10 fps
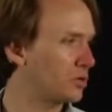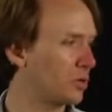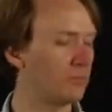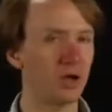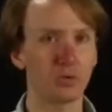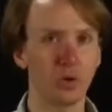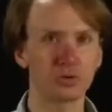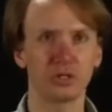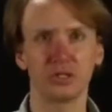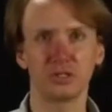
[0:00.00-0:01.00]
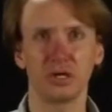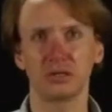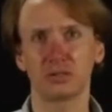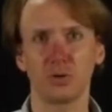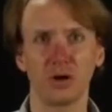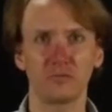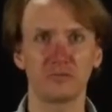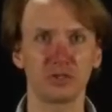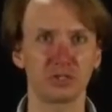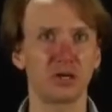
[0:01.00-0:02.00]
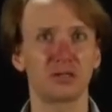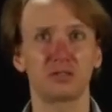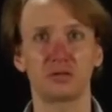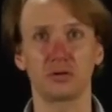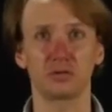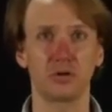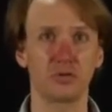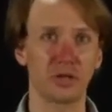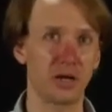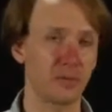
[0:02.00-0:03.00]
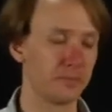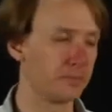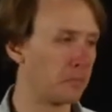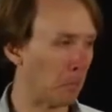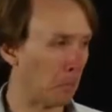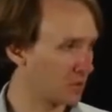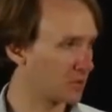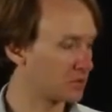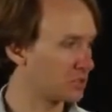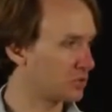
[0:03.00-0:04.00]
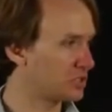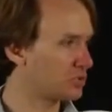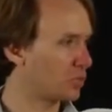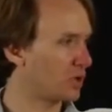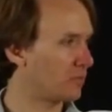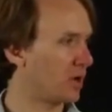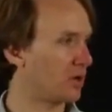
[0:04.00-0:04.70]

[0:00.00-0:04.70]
know what my quotient is yet, so I've just got zeros over there. So this is what my